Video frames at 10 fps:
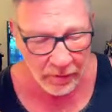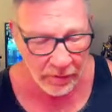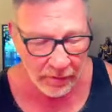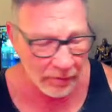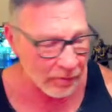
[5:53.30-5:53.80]

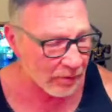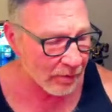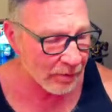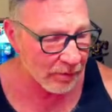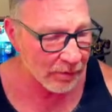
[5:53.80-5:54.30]

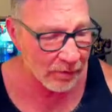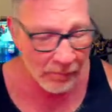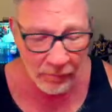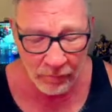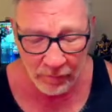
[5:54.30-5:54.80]
And
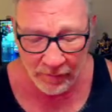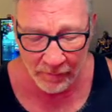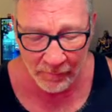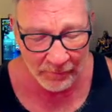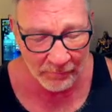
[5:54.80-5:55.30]
what kind of
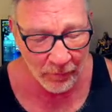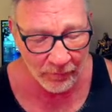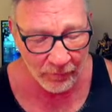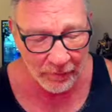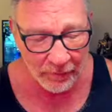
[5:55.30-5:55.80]
paintbrush are
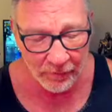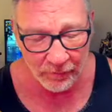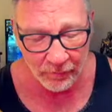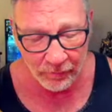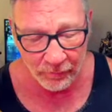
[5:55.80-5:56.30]
we going to use?